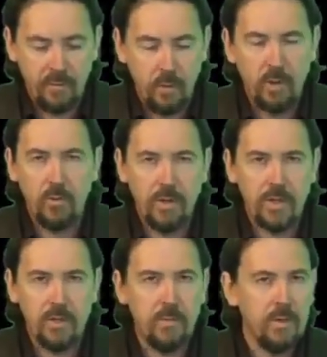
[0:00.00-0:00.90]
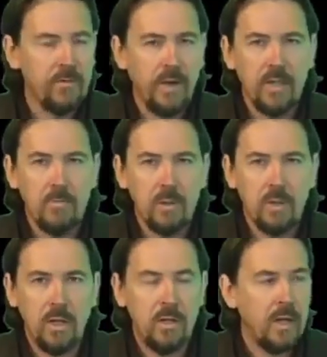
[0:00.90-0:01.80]
If you want to read them, you can find them
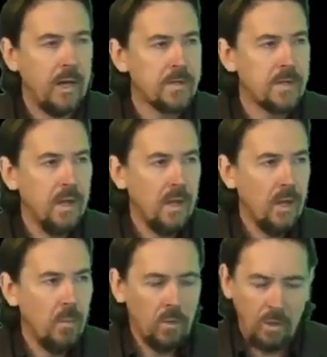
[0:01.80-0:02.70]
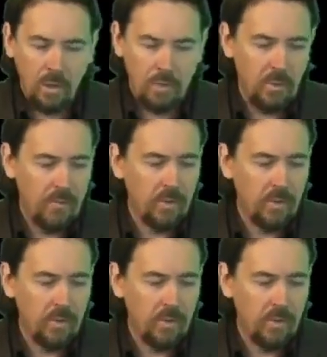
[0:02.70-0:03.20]
on the internet. We can't.